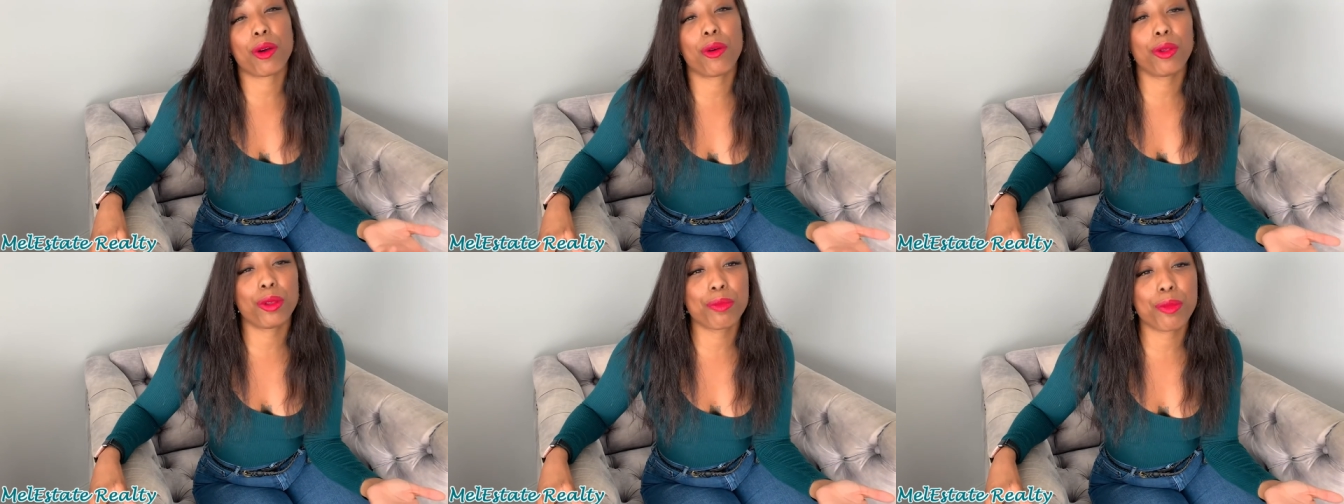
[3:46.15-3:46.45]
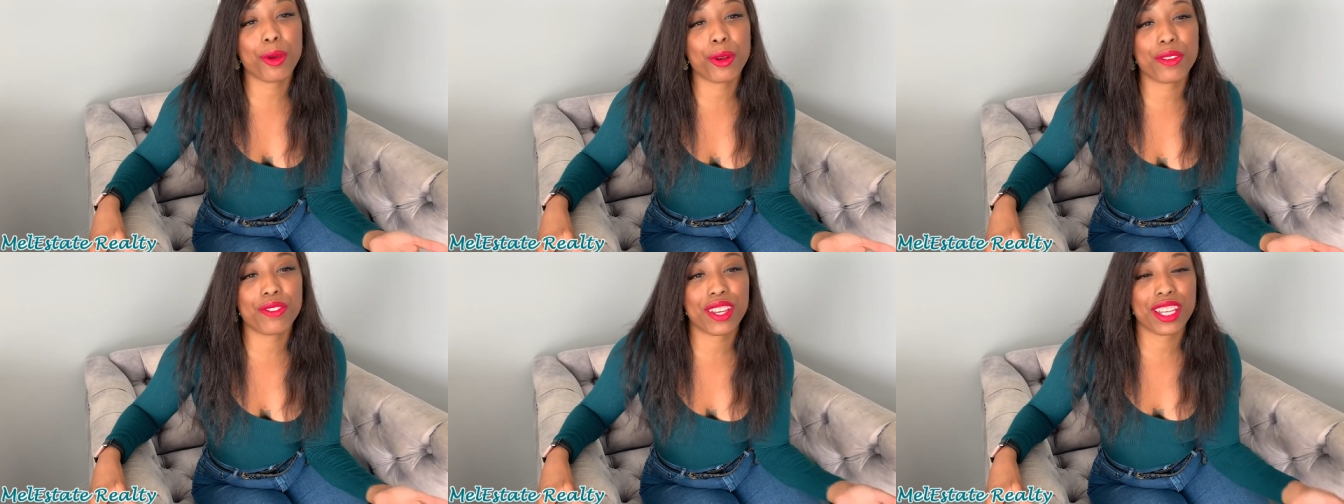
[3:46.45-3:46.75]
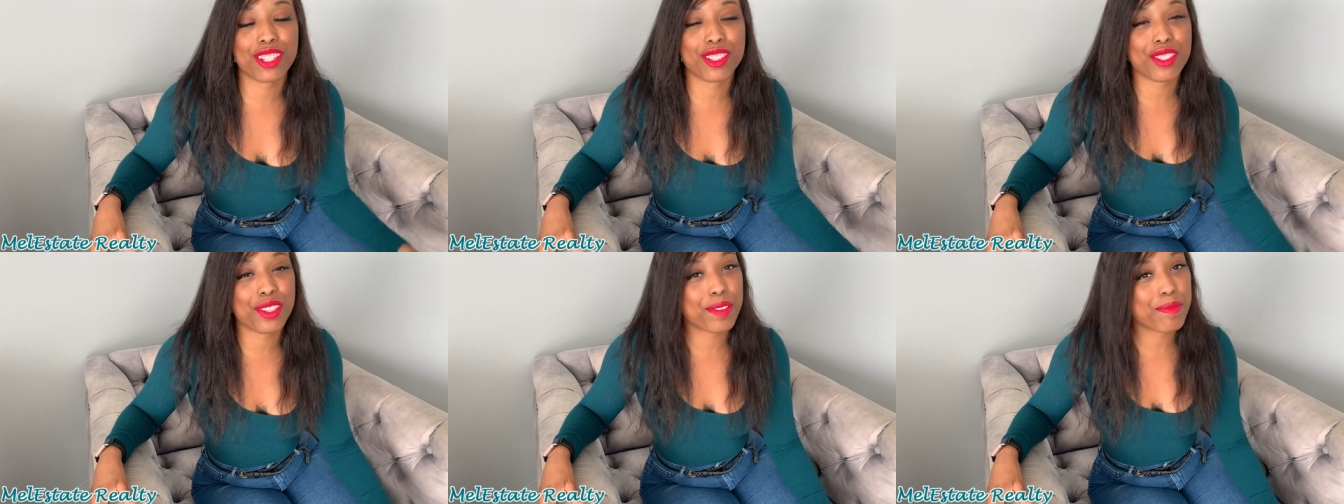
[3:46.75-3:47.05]
old
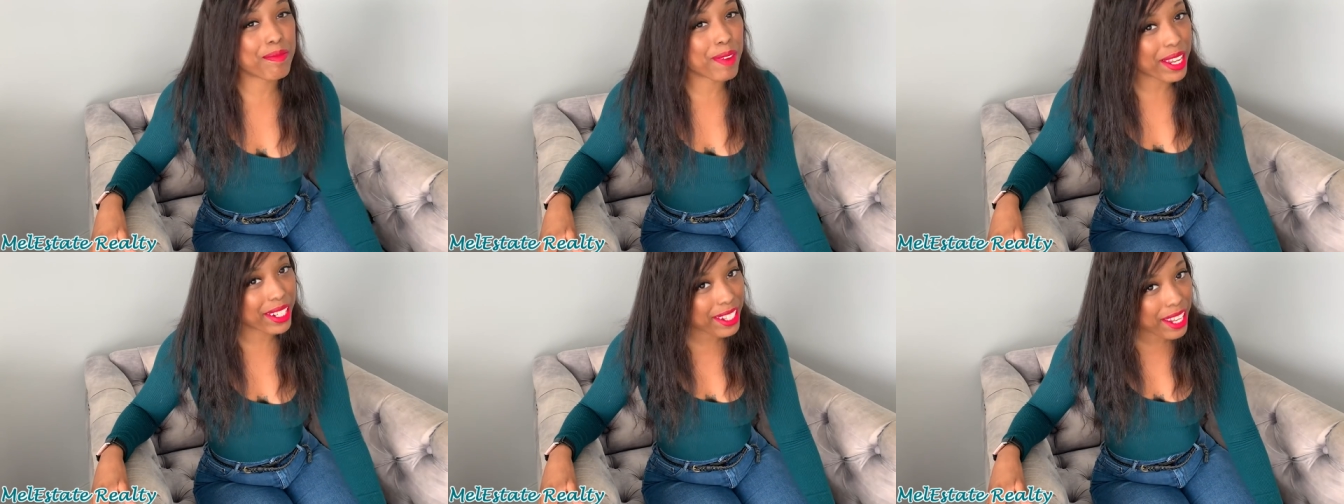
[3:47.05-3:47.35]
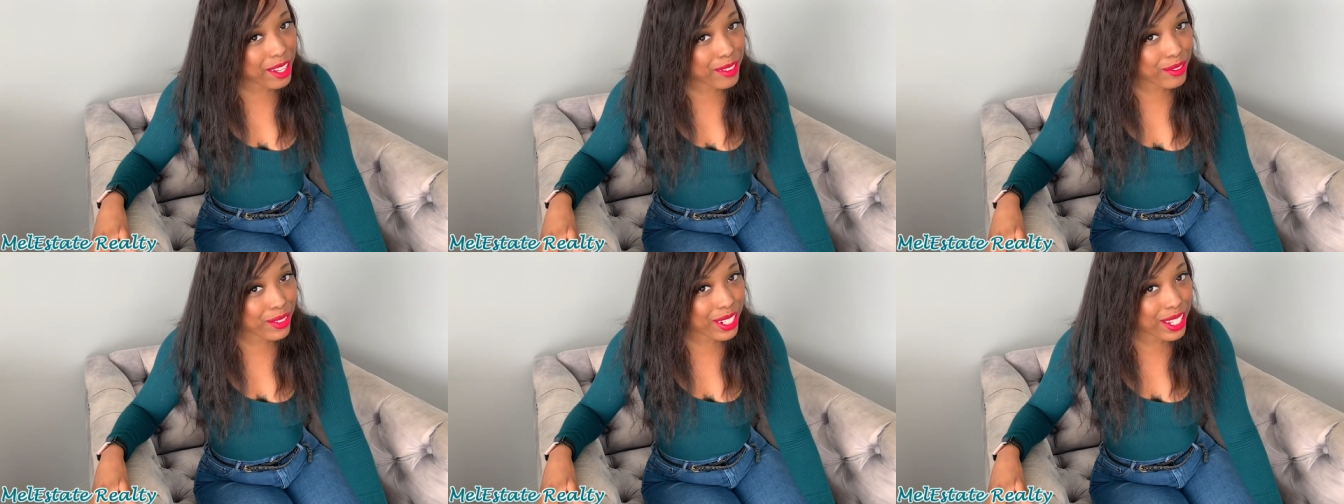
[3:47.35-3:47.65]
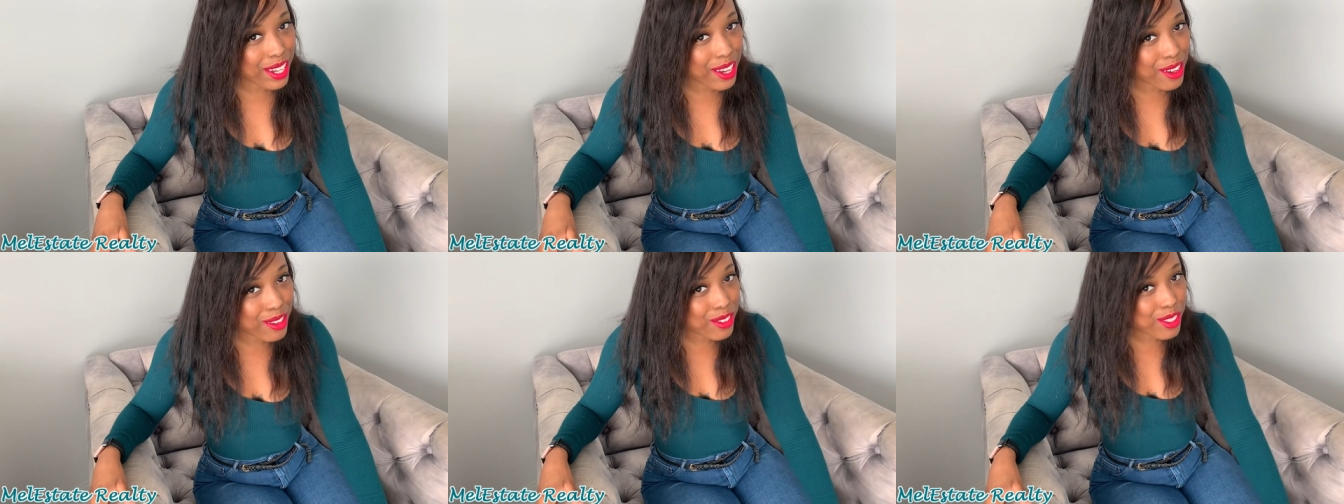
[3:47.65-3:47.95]
Motivation Monday
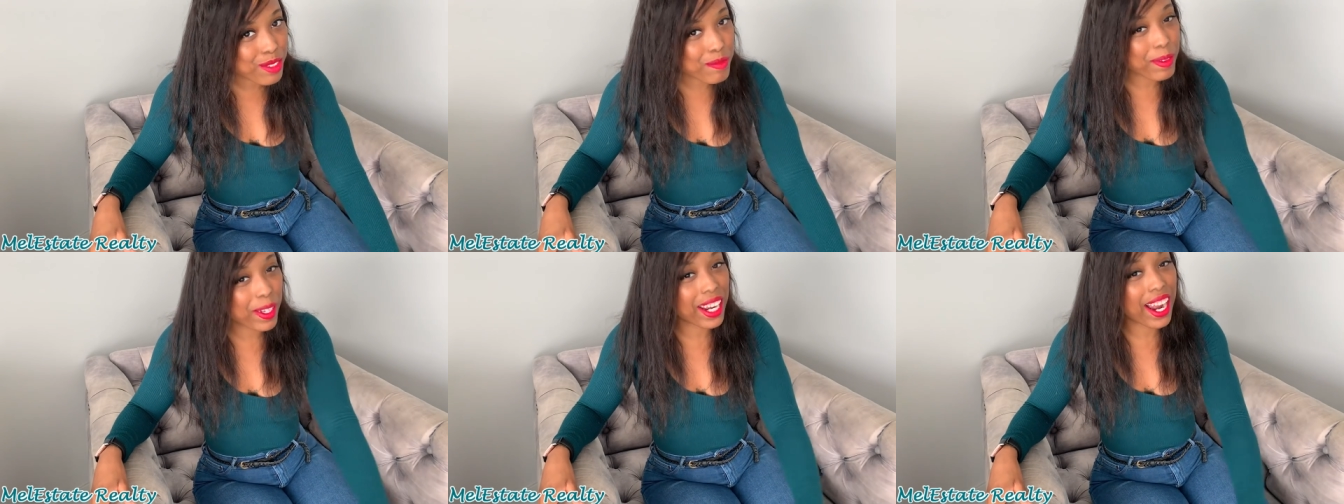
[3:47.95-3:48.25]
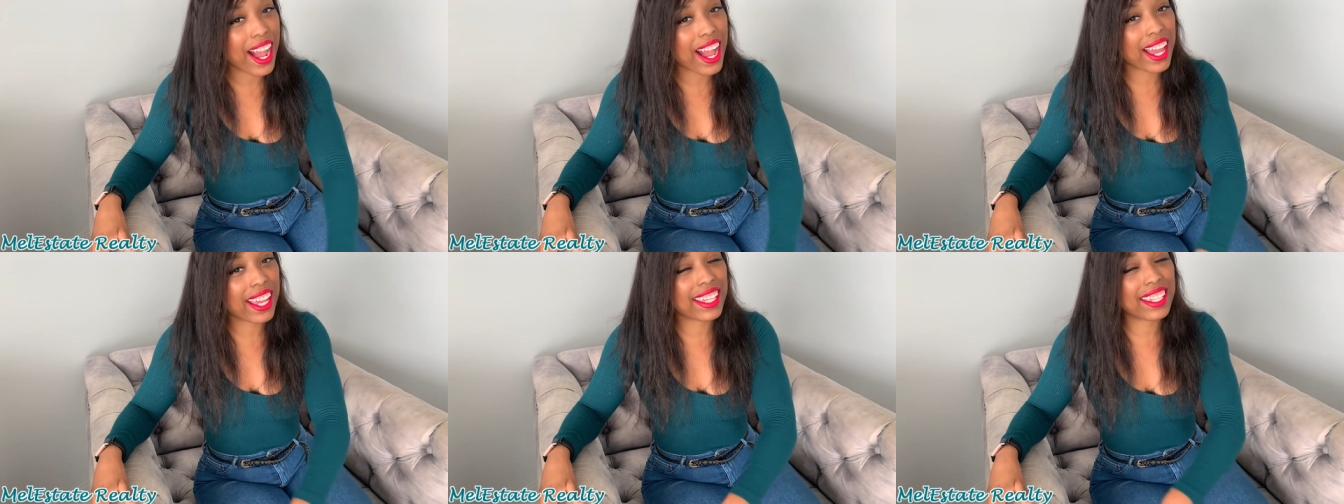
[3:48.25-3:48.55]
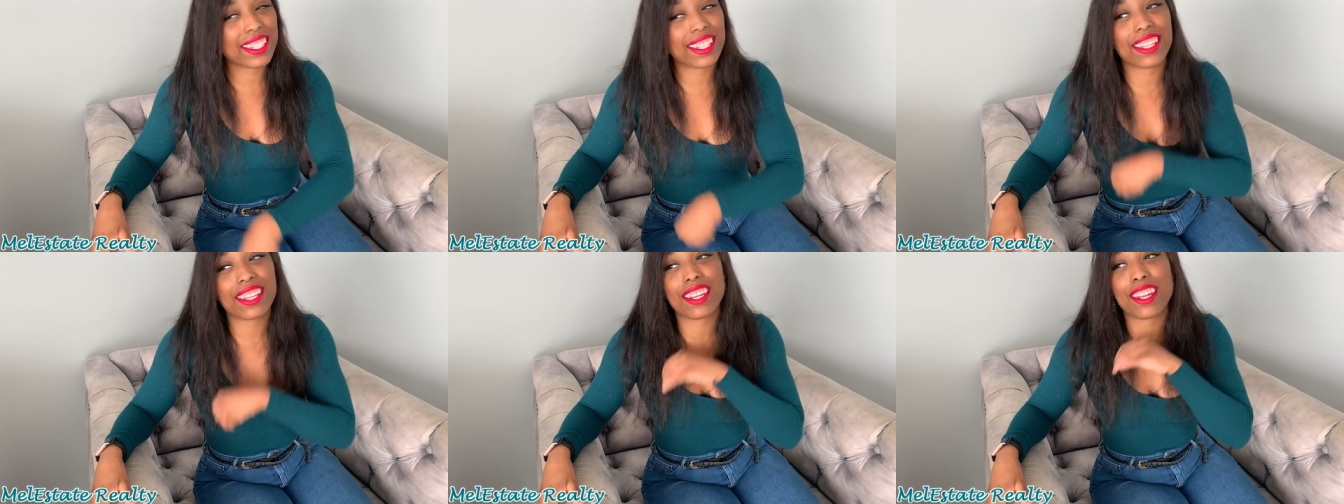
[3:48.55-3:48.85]
videos, but I
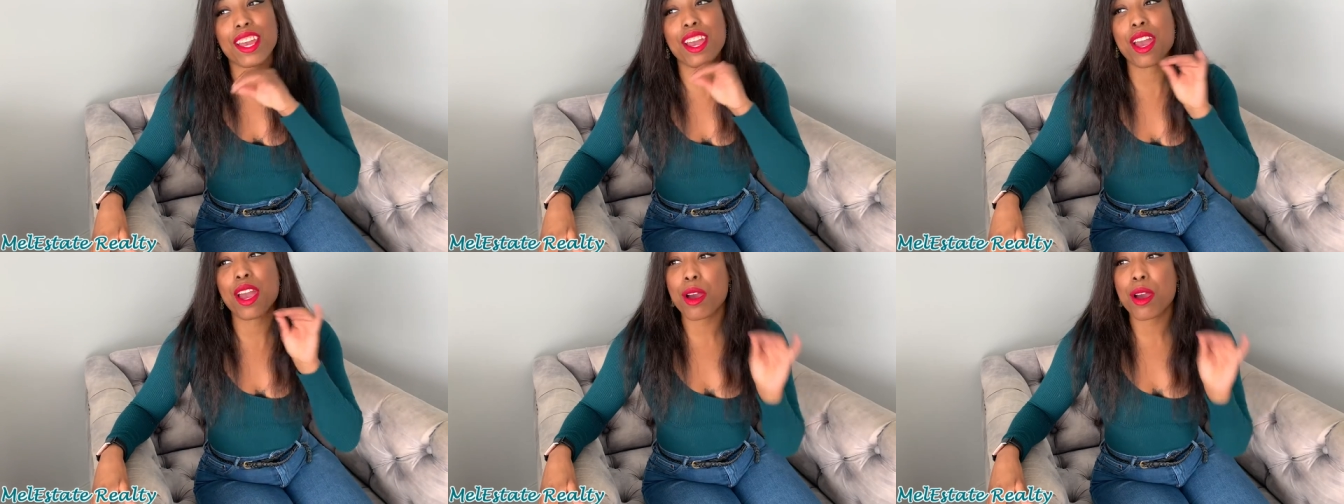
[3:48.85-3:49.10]
can